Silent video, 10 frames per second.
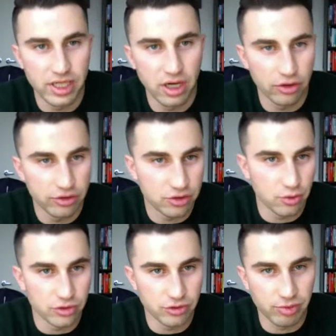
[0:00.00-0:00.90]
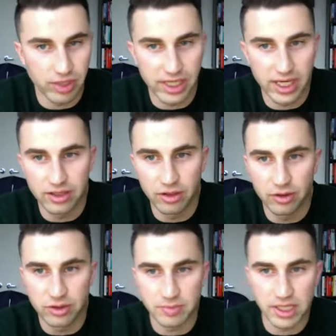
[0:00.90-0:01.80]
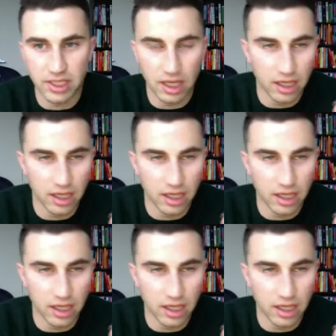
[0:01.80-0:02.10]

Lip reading: All the schools you played at. It's been